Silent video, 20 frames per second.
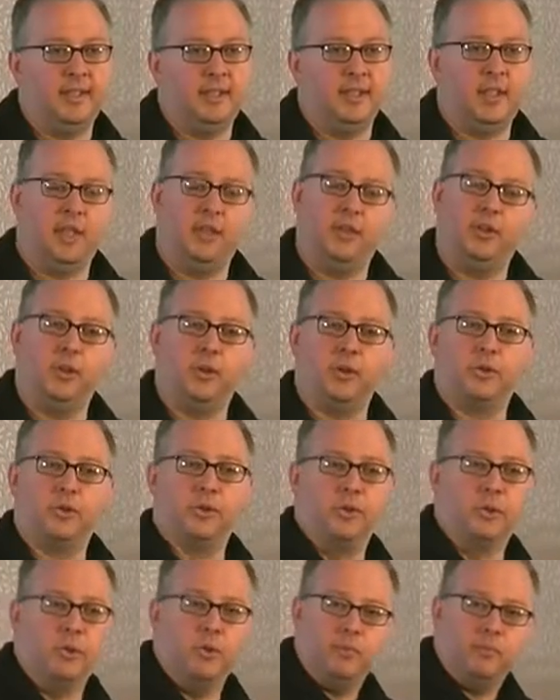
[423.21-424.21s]
You can either go to
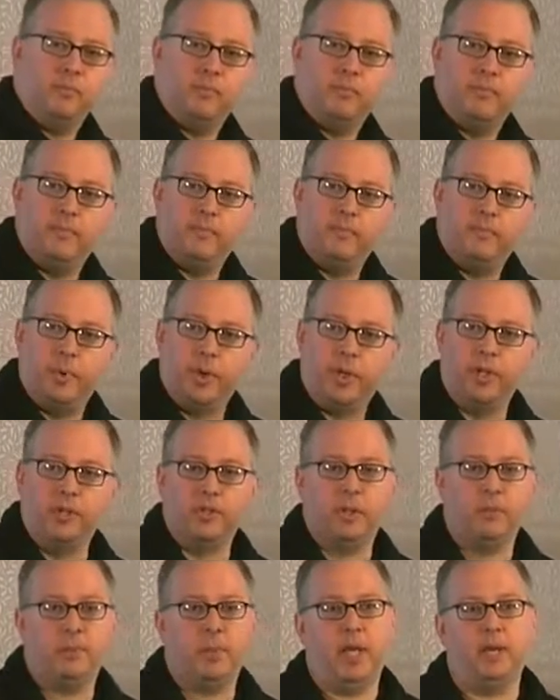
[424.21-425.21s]
school or you
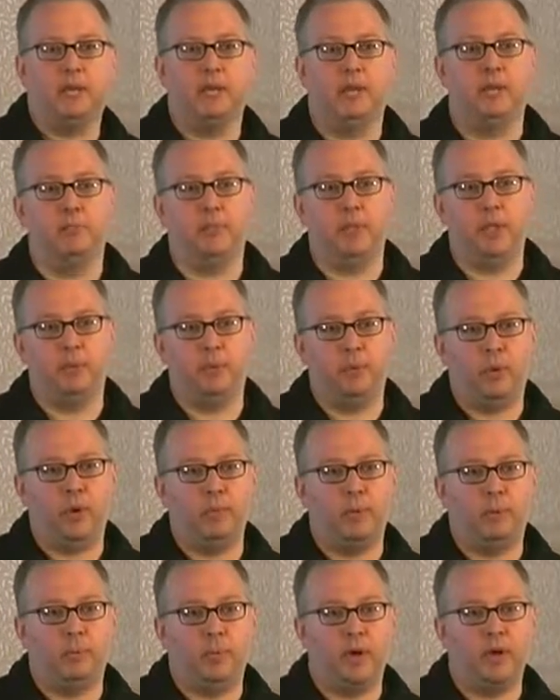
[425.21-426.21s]
can jump out into the
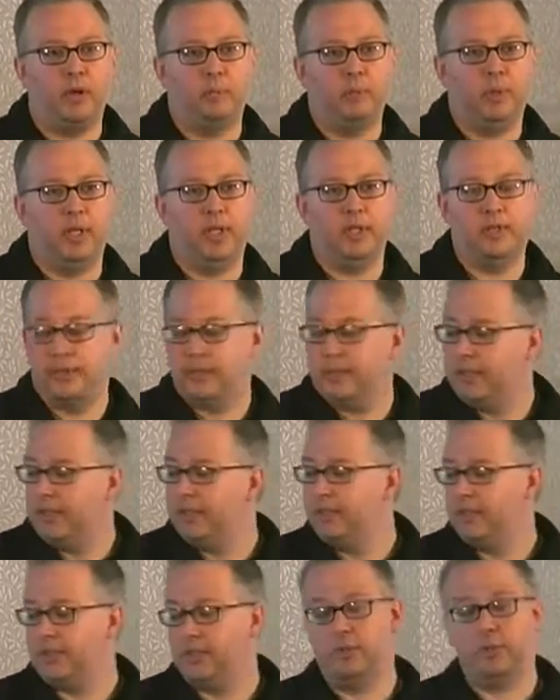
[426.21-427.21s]
employment marketplace.
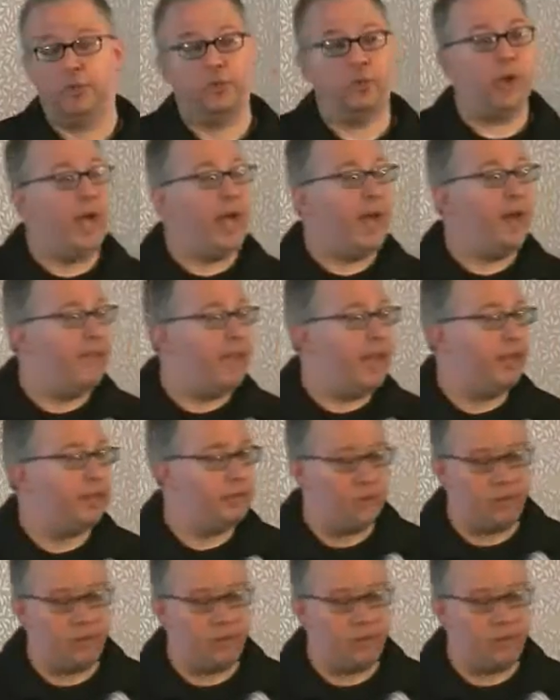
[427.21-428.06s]
So you'll have that